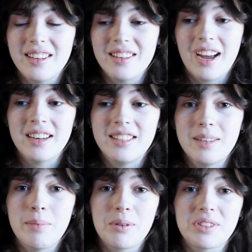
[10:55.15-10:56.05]
the, I
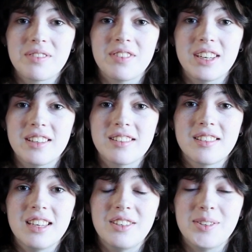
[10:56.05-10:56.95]
did most of
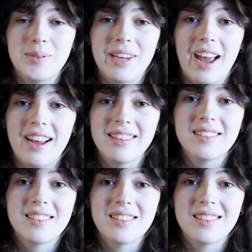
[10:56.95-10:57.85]
this in two
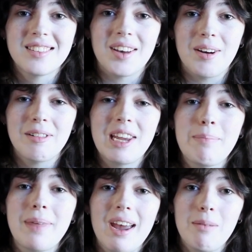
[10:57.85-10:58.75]
days so
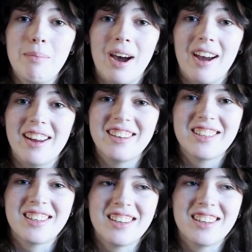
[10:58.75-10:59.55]
keep that in mind.